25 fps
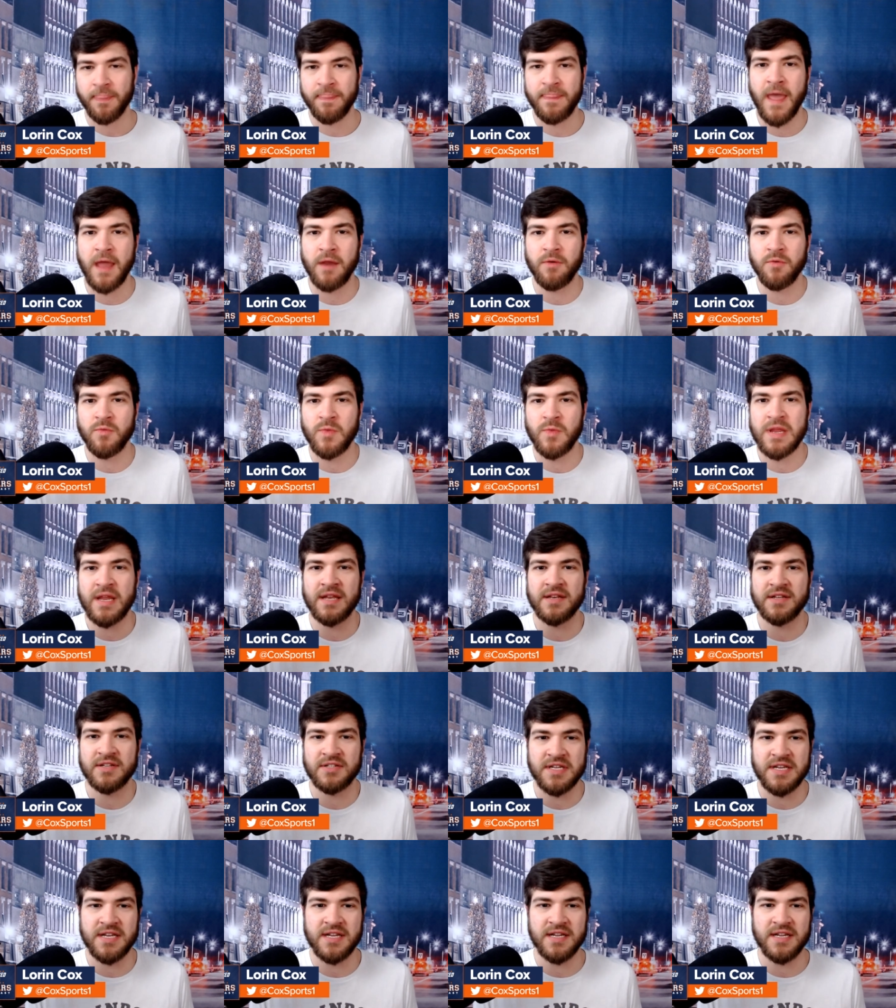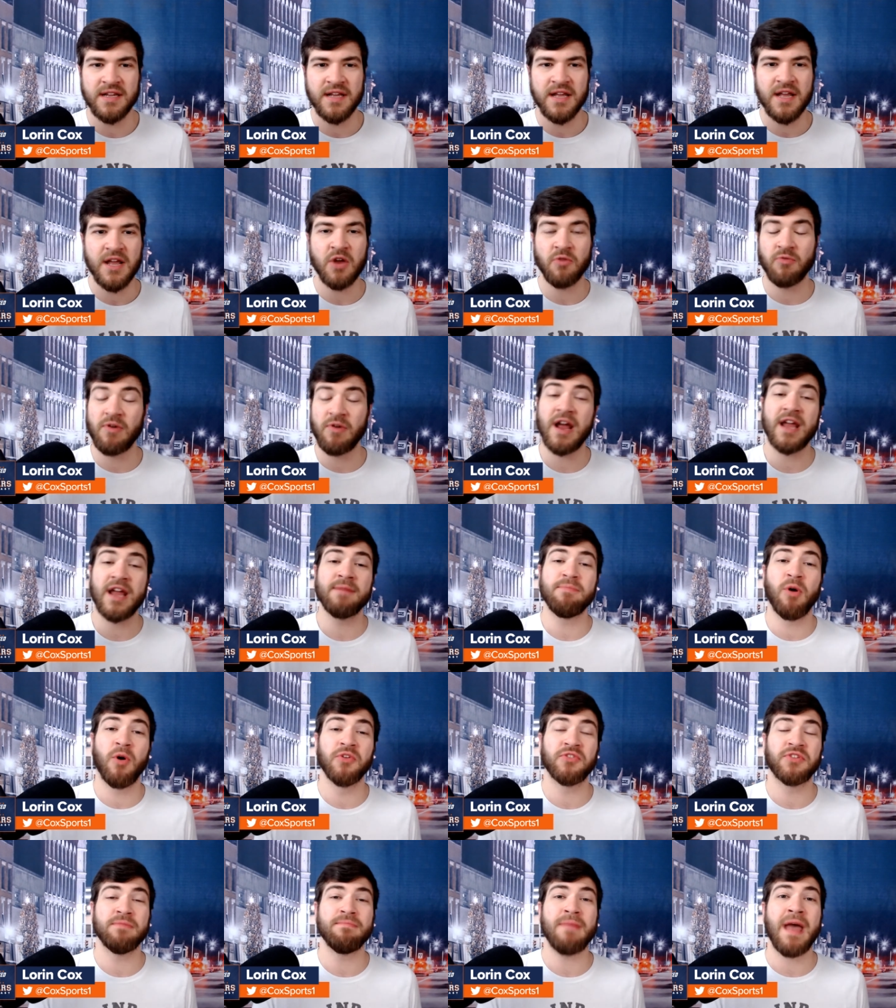that we can see Ryan
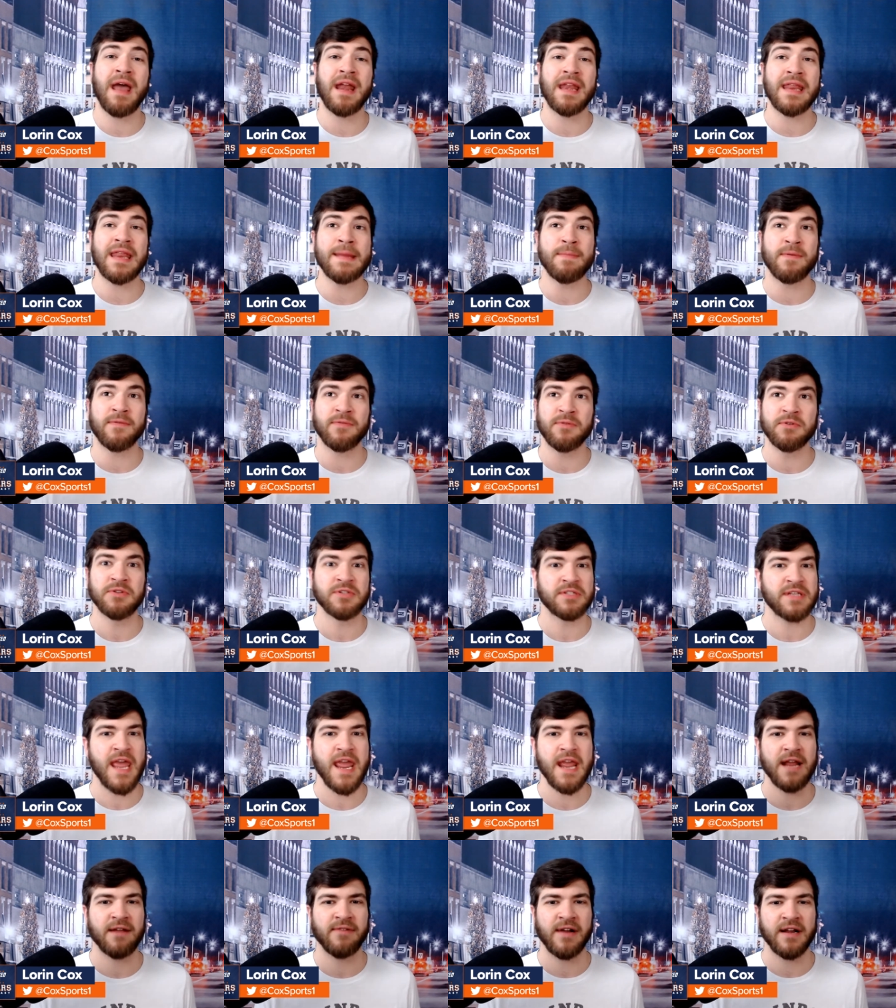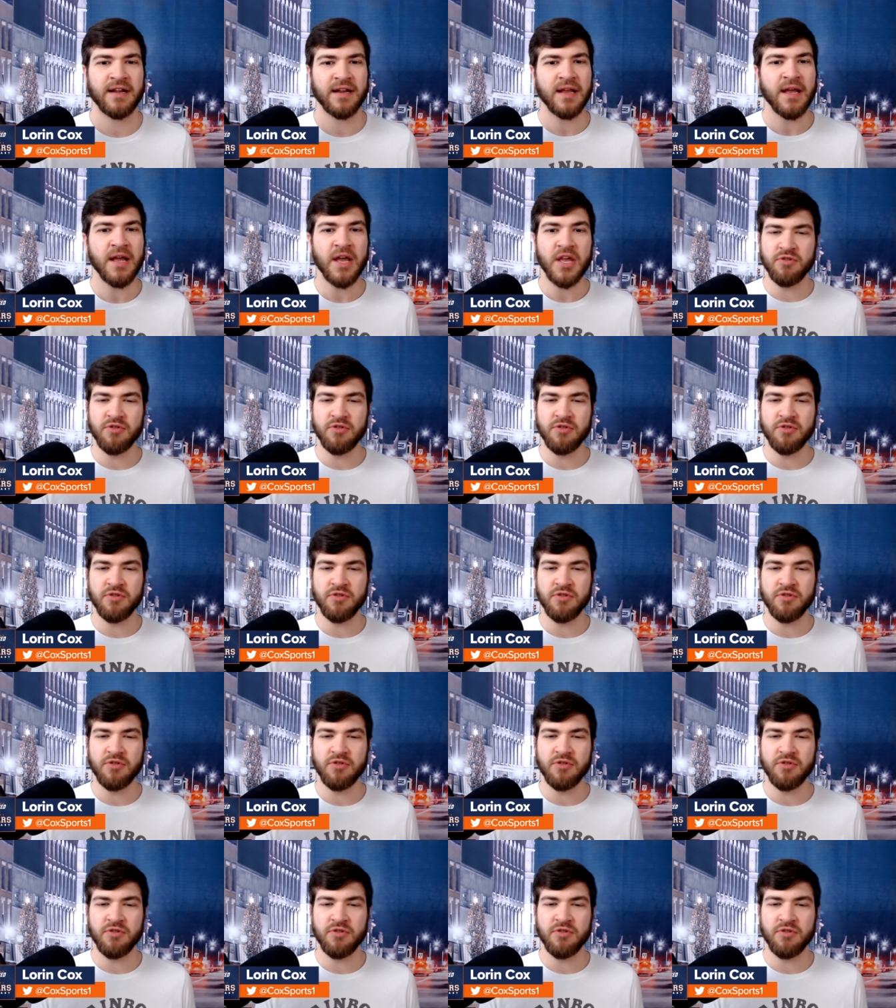Poles and Matt Eberflus take, right?